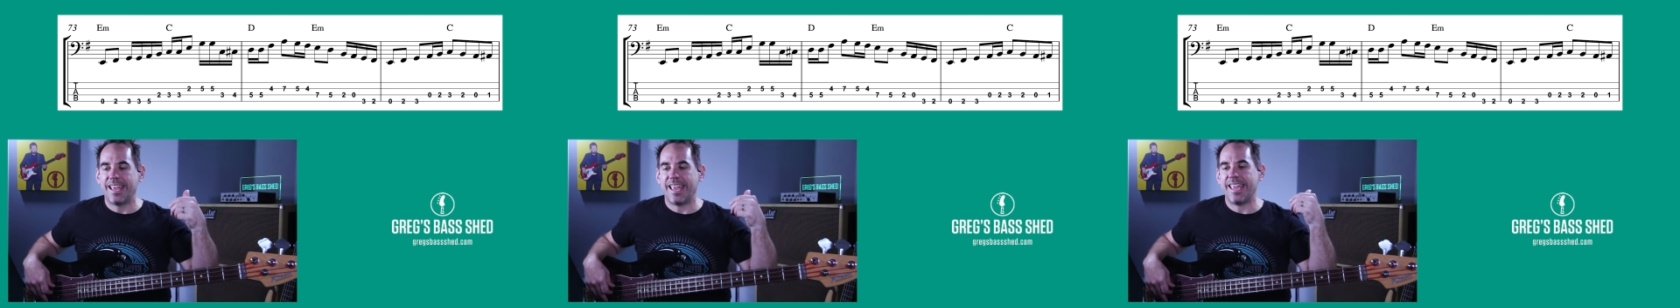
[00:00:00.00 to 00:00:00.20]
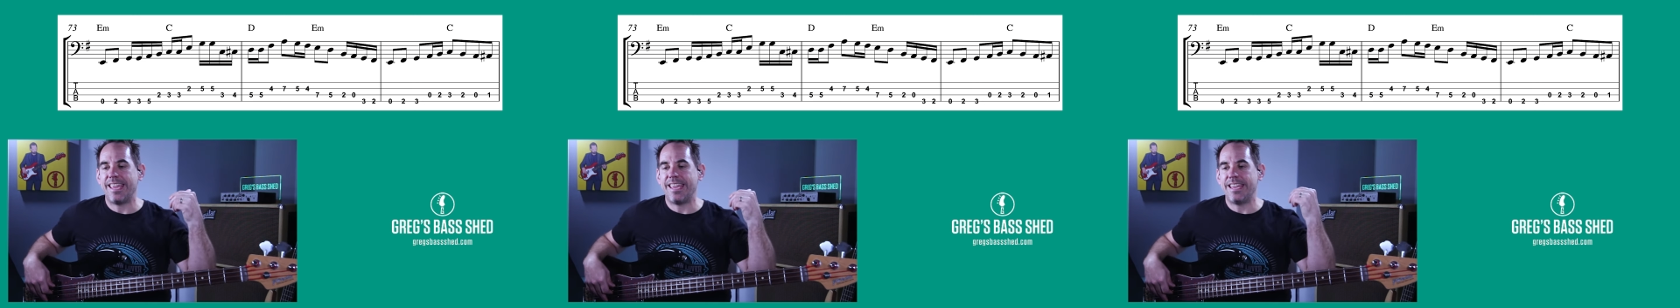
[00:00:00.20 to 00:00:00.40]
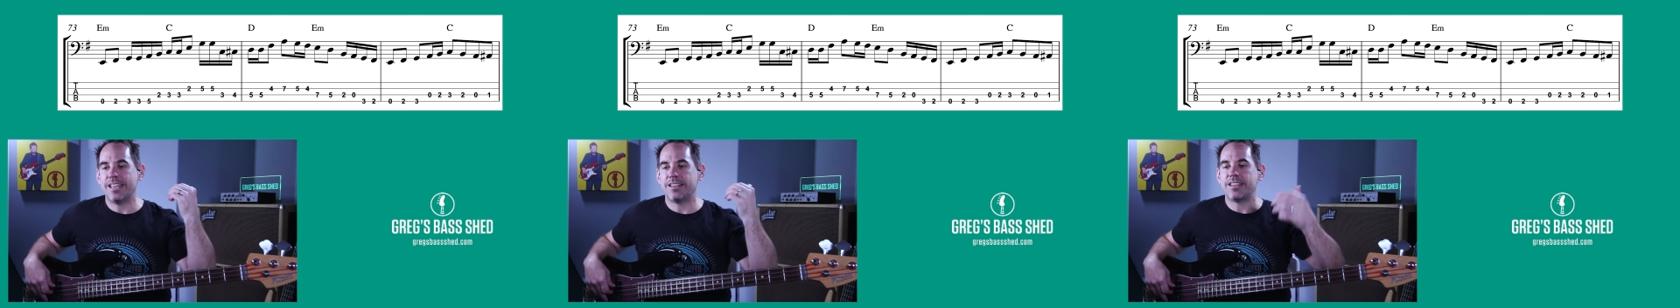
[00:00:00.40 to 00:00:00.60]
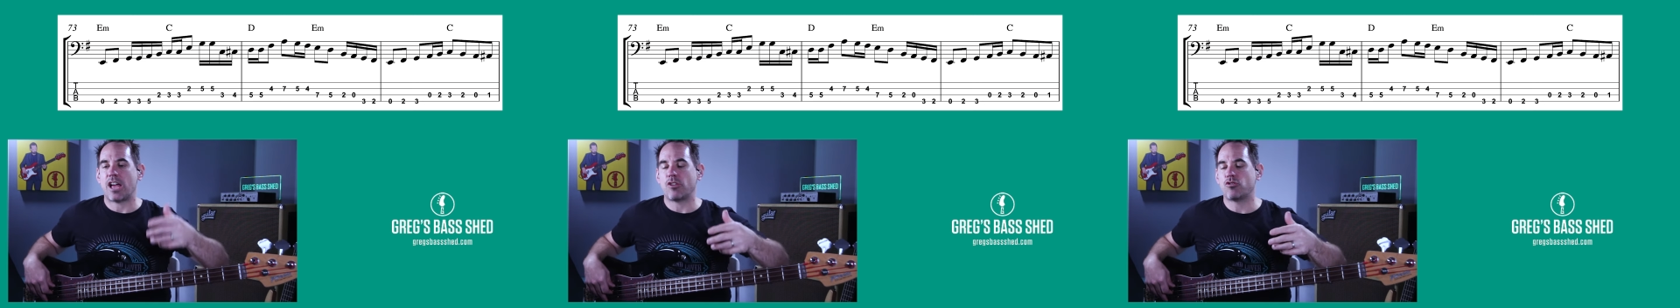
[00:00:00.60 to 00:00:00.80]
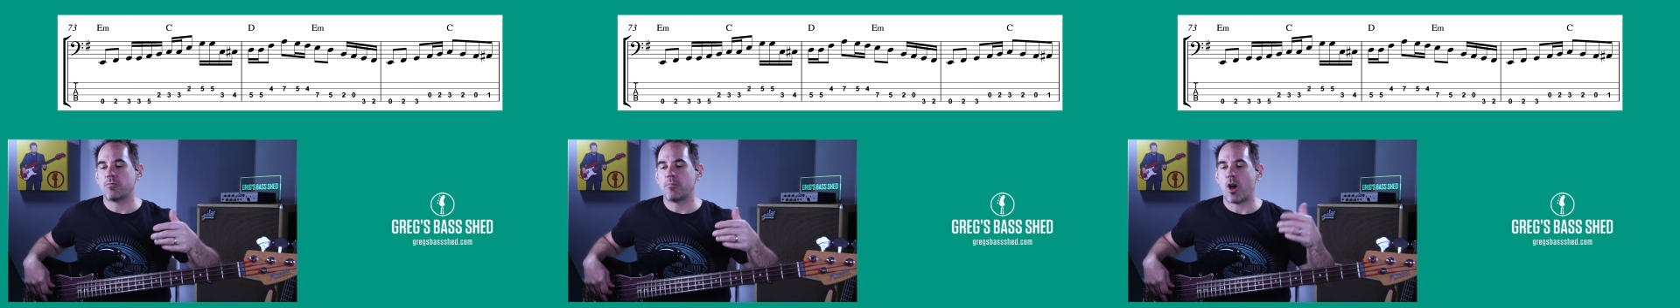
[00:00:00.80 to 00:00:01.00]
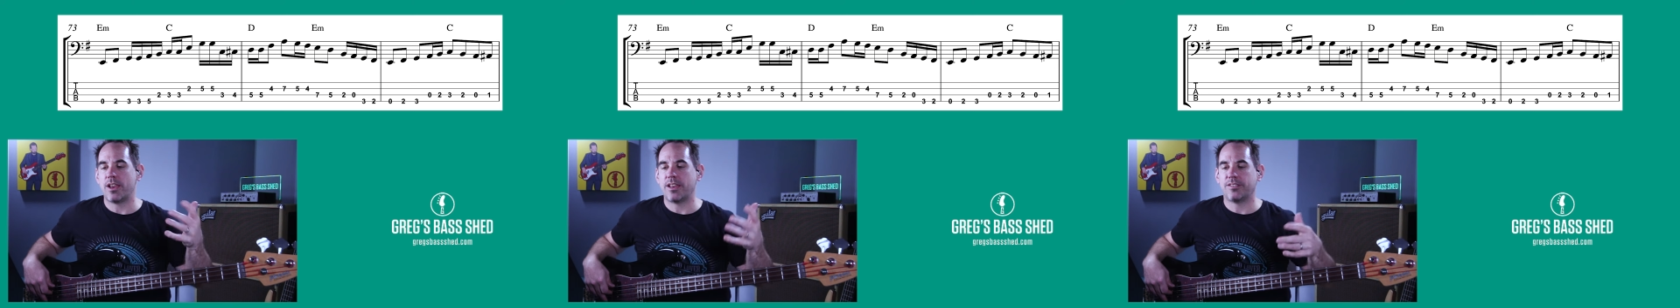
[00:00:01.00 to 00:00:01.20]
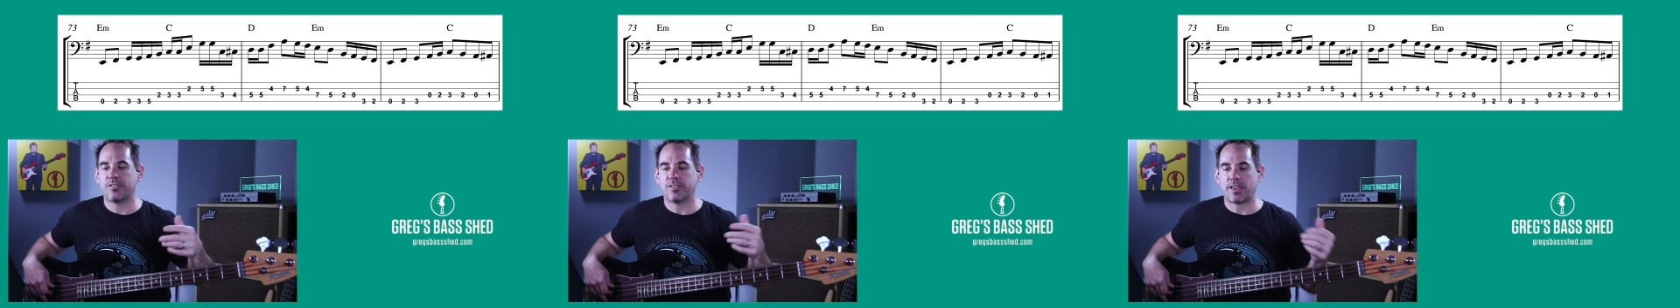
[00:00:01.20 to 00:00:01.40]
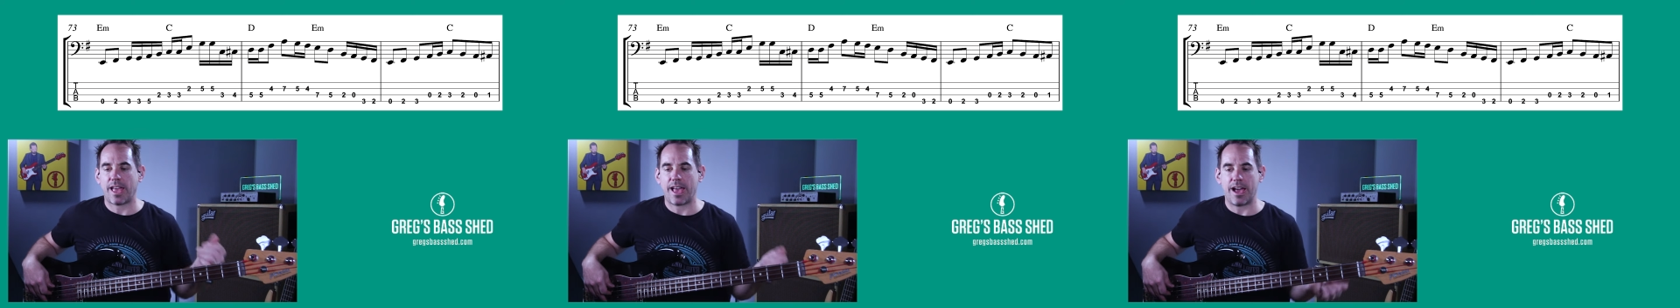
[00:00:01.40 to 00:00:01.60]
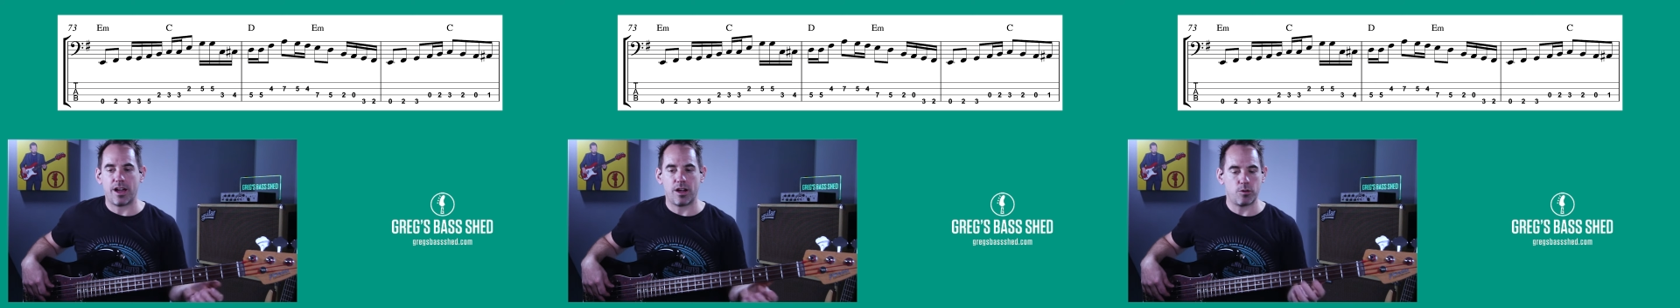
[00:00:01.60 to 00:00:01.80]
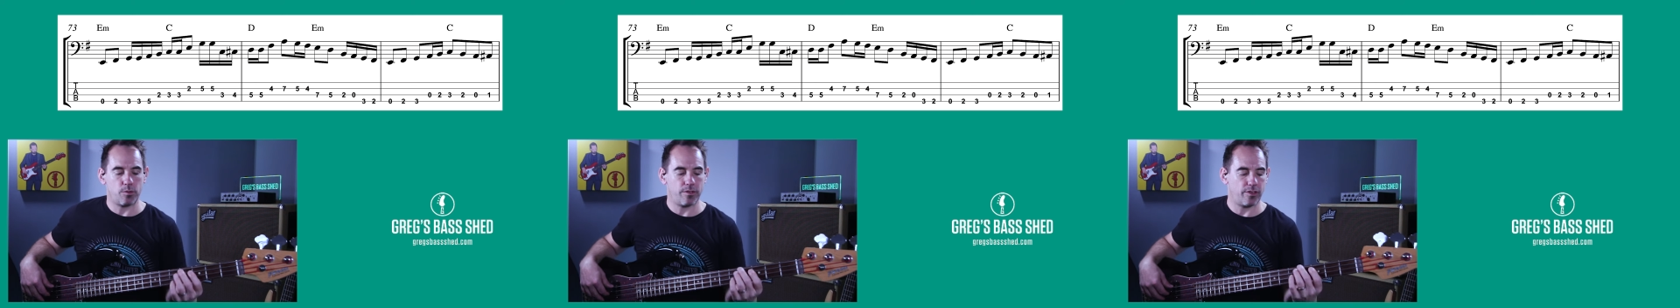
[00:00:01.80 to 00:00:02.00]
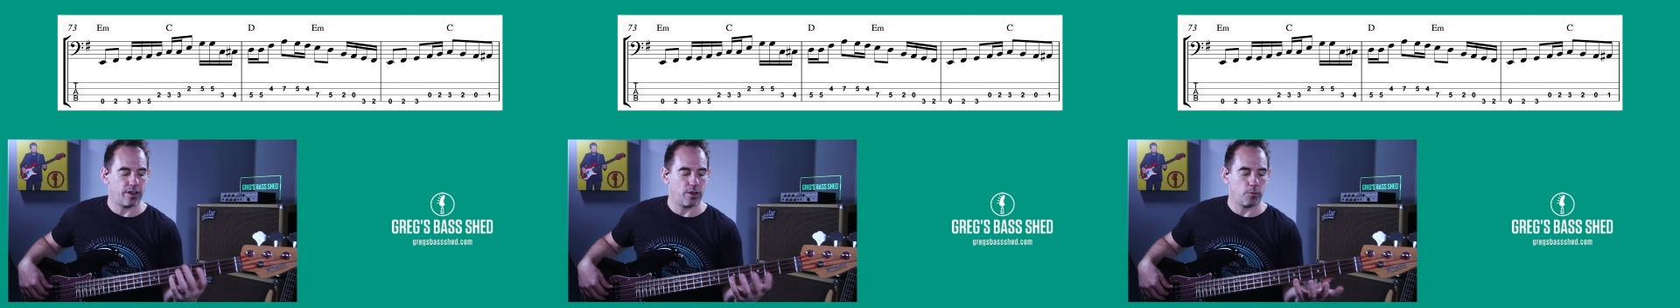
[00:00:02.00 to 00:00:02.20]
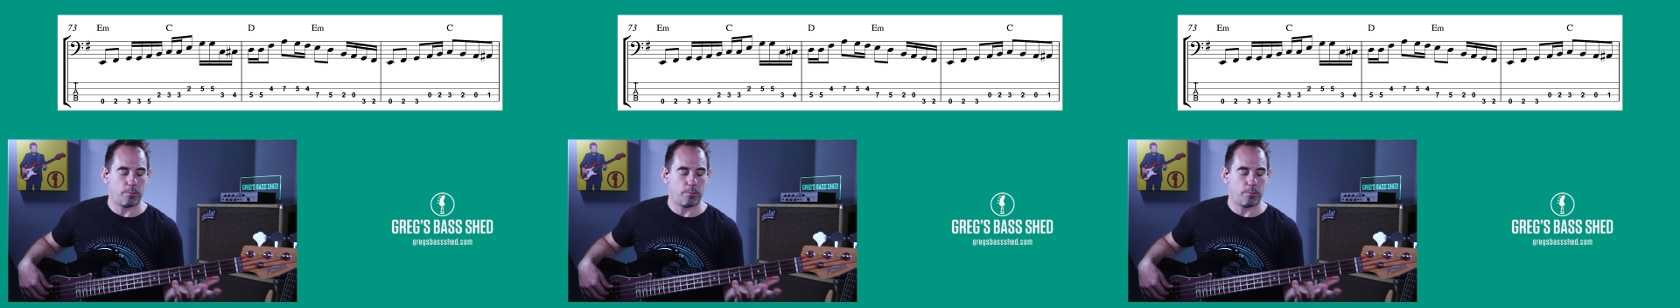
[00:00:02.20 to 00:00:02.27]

E natural minor scale with a little